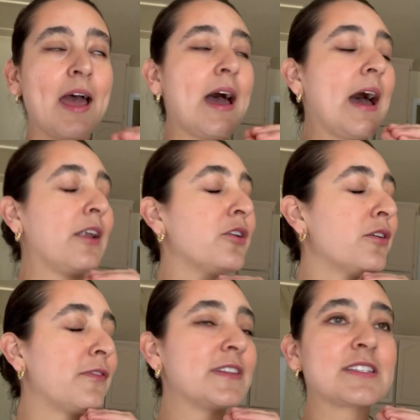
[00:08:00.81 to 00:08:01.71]
I don't know
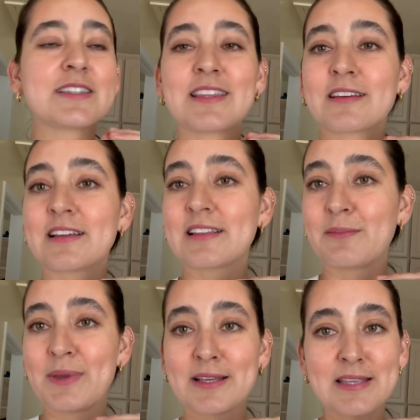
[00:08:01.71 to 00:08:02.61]
if it's
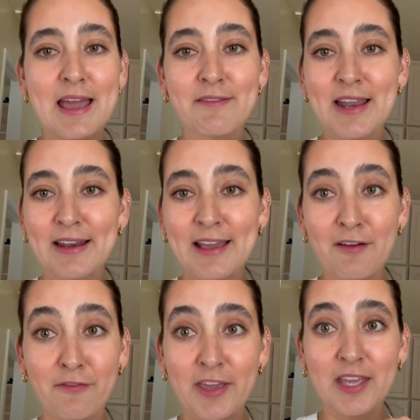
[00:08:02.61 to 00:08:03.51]
because I haven't had
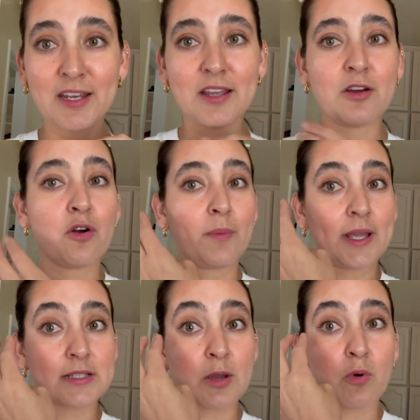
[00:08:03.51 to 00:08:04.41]
caffeine, or
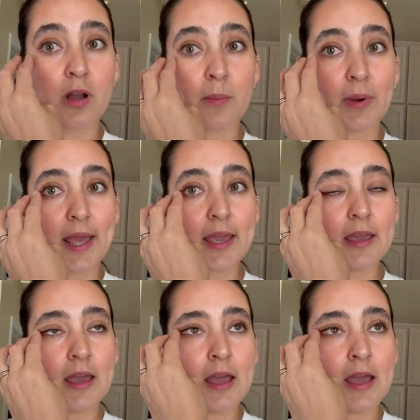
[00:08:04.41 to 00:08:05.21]
because I woke up late.